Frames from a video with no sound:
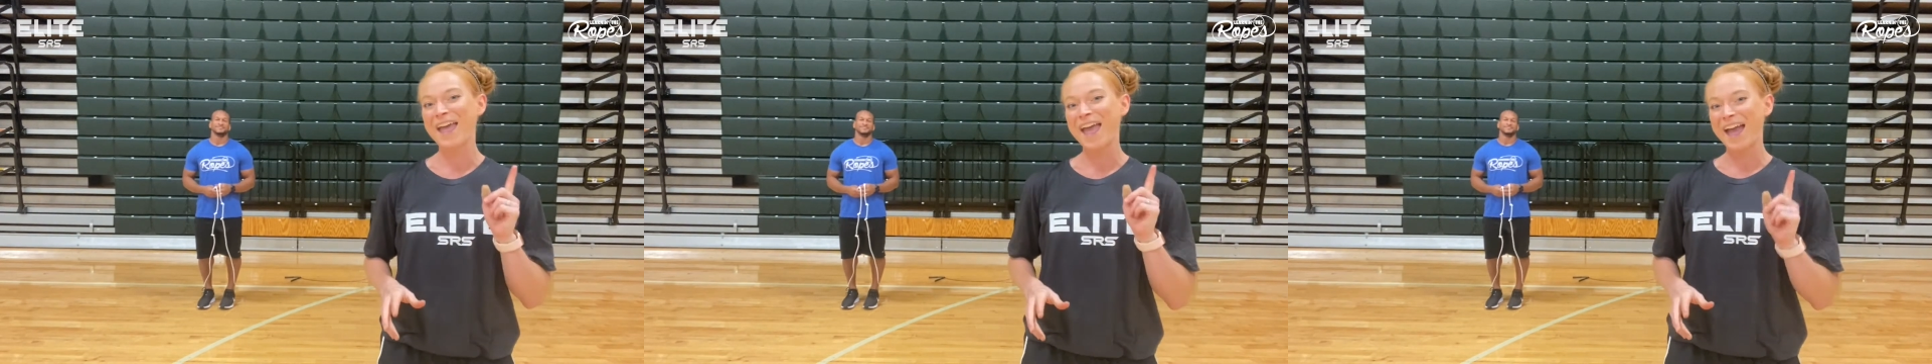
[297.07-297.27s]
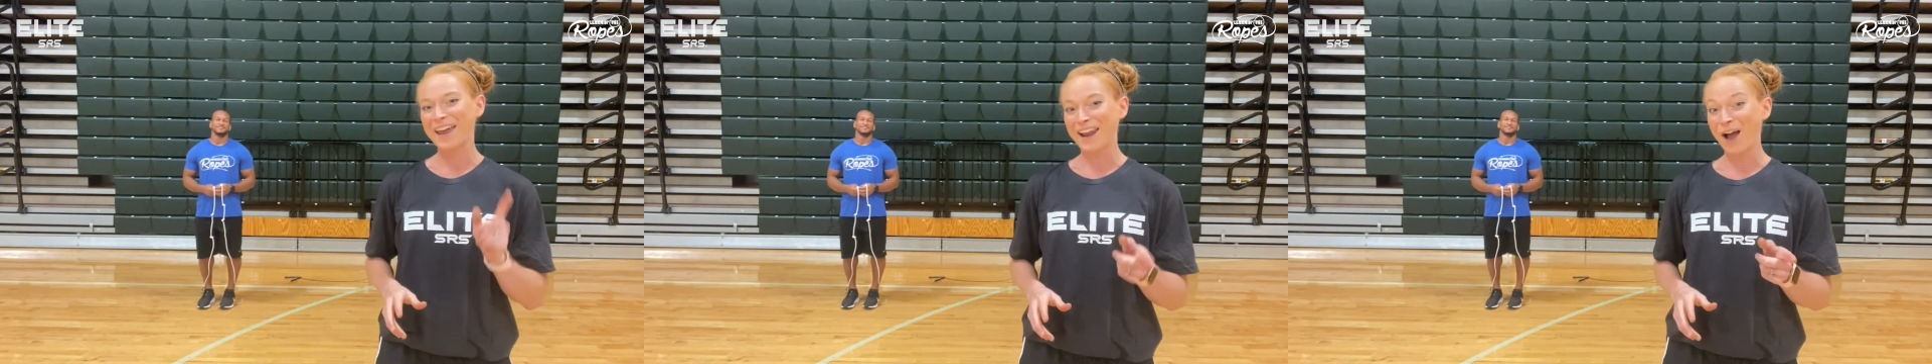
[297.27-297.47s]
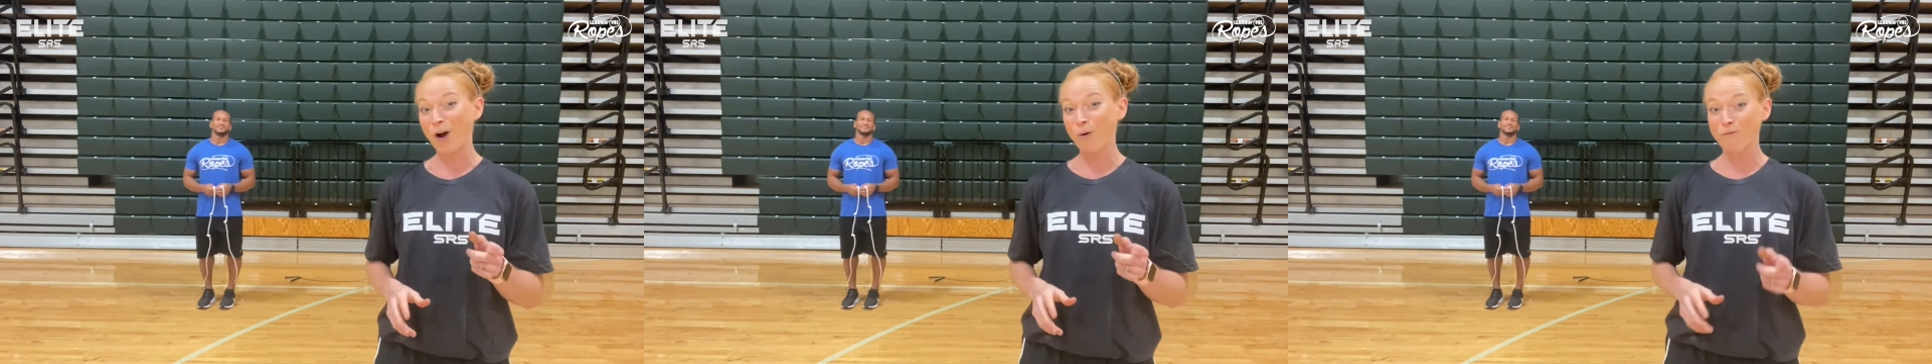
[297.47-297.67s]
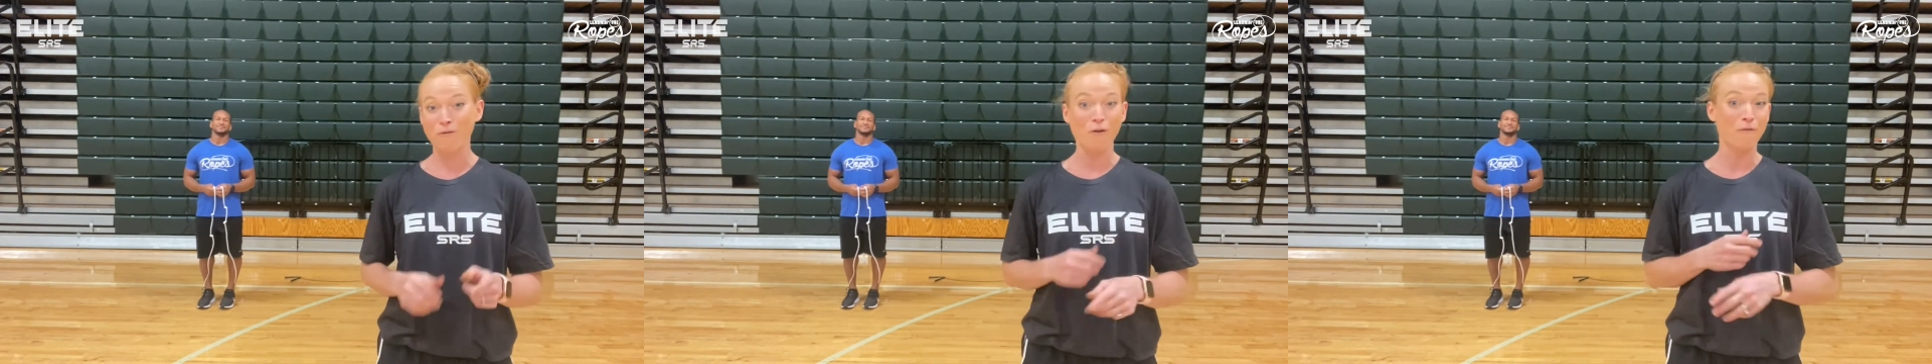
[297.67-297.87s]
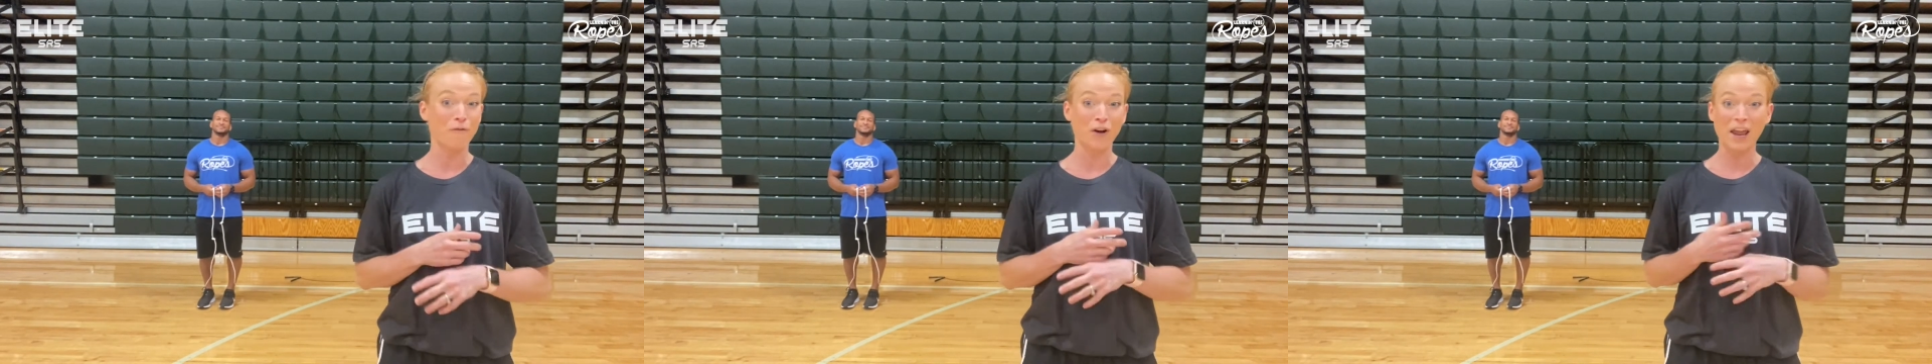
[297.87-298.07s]
and
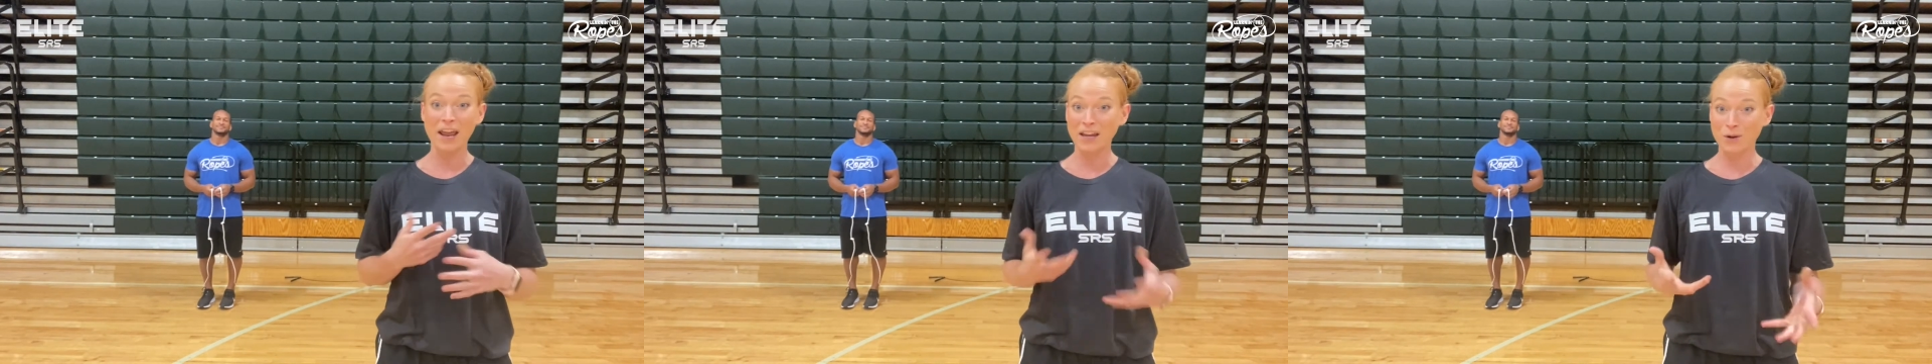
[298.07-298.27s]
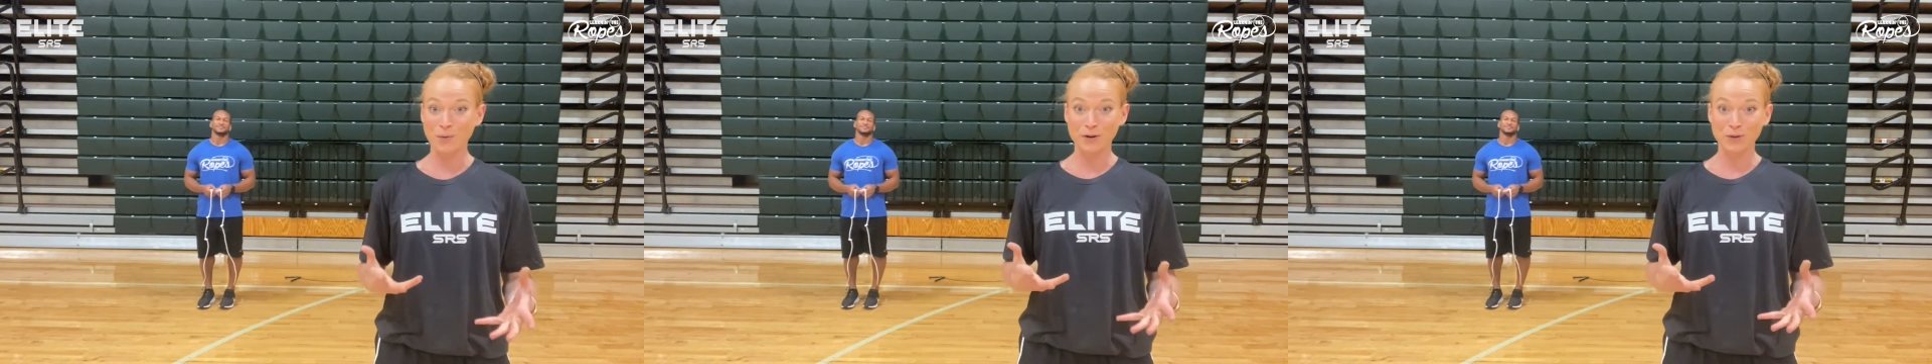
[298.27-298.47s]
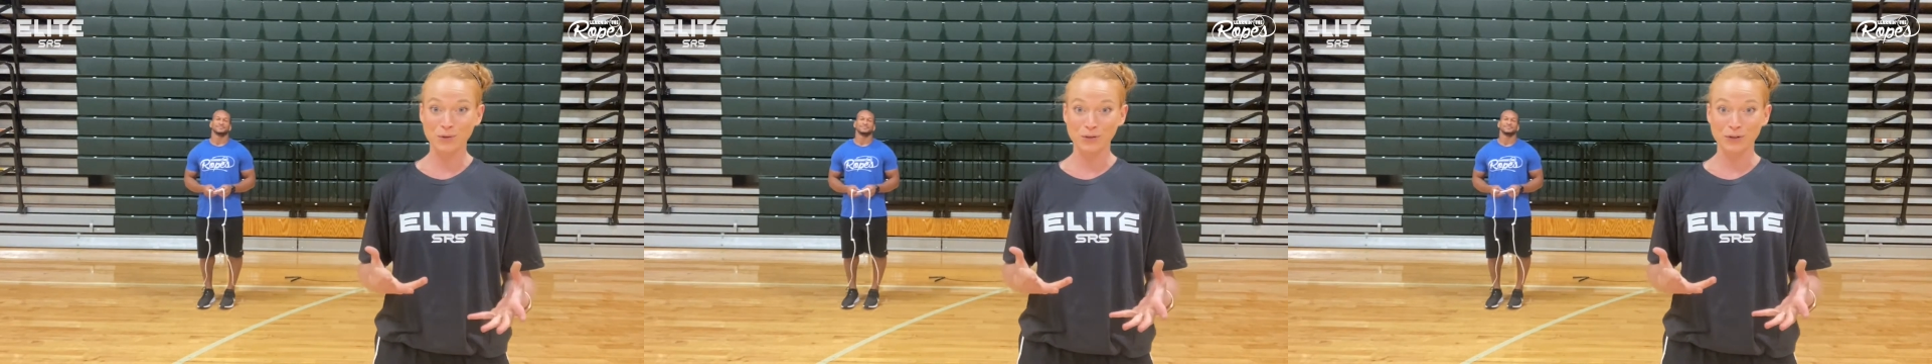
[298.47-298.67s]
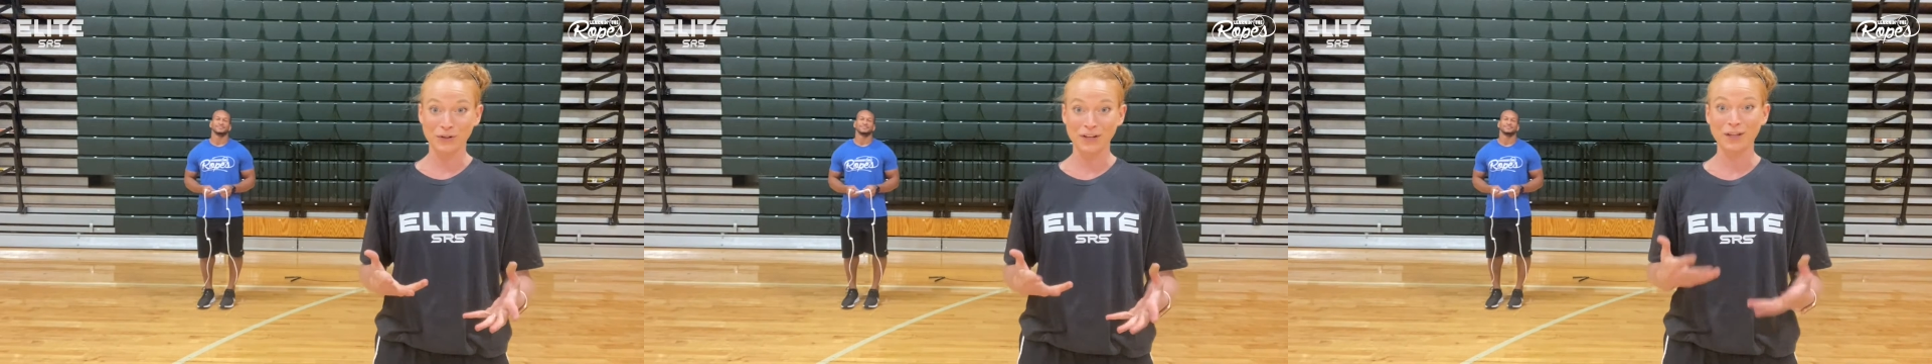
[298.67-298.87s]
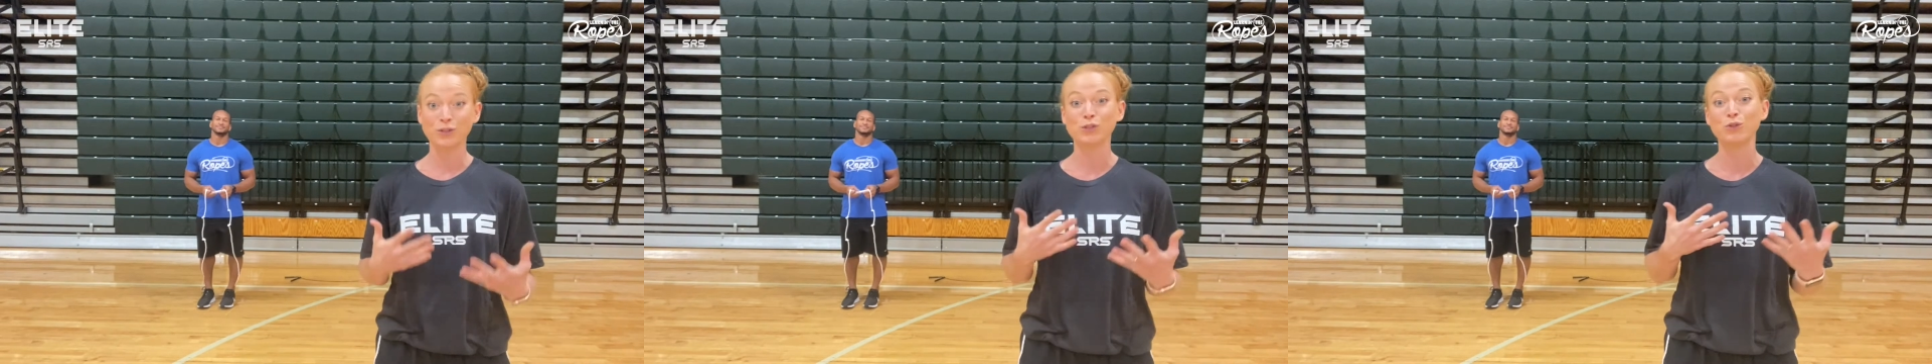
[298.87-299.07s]
helpful for anyone who's
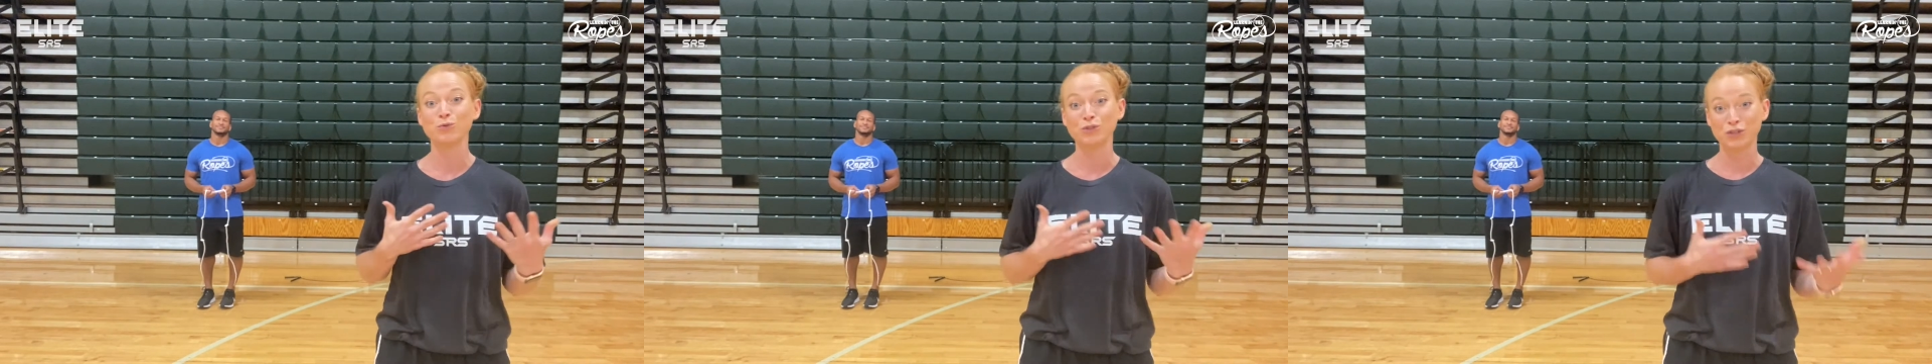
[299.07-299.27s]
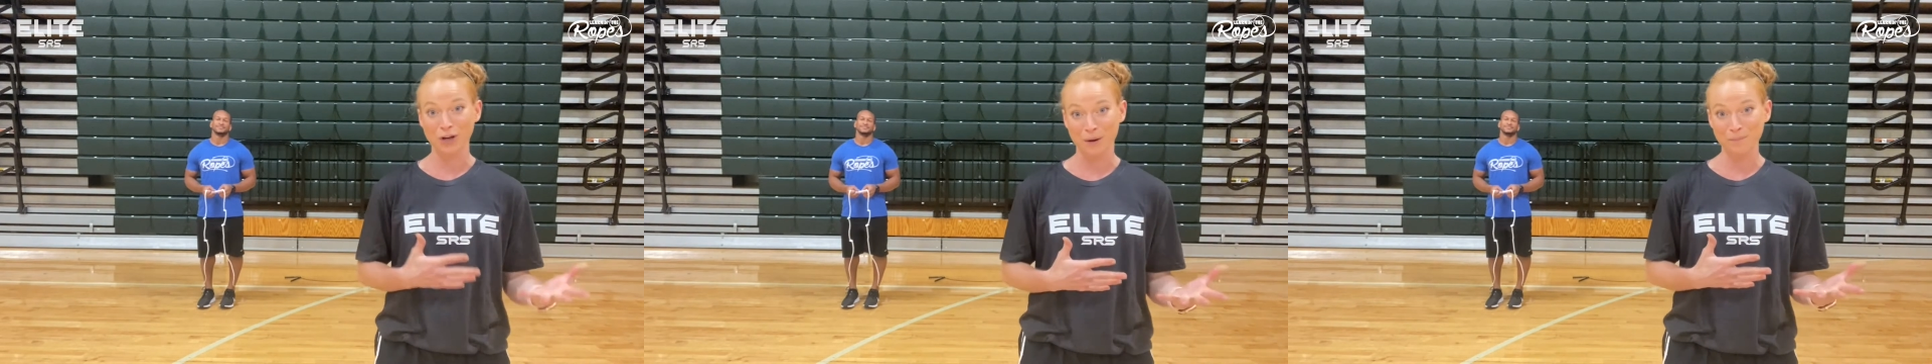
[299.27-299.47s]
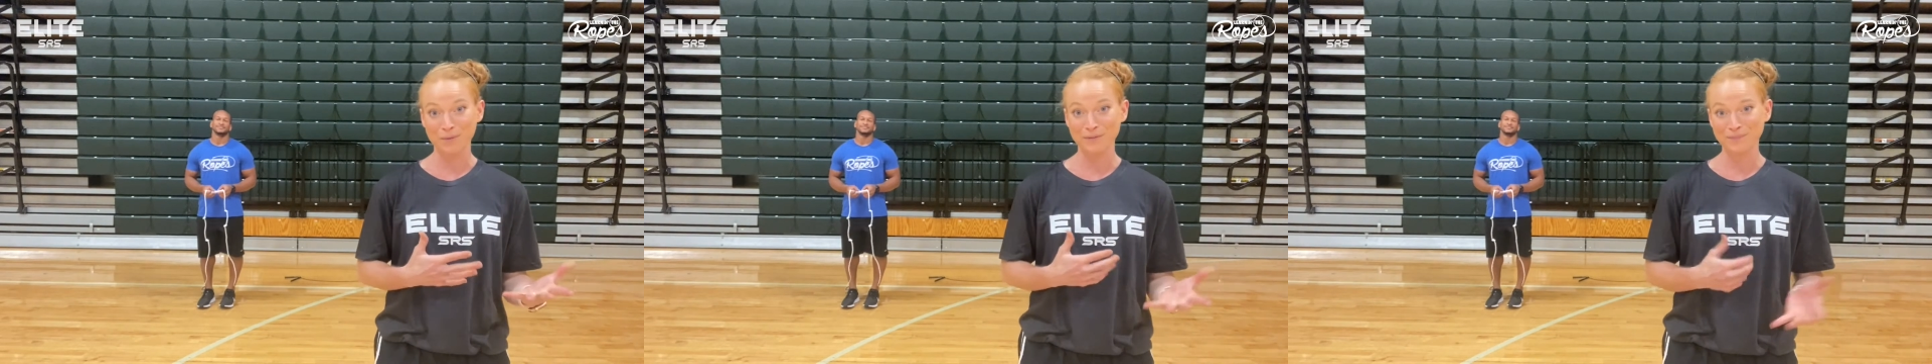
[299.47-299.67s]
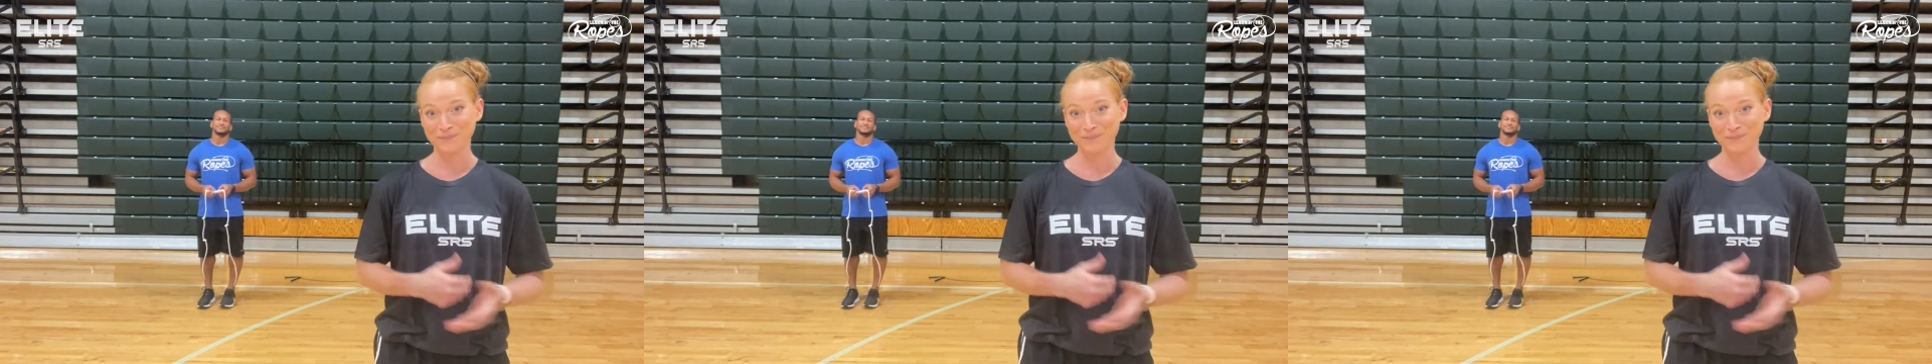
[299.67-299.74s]
learning to jump.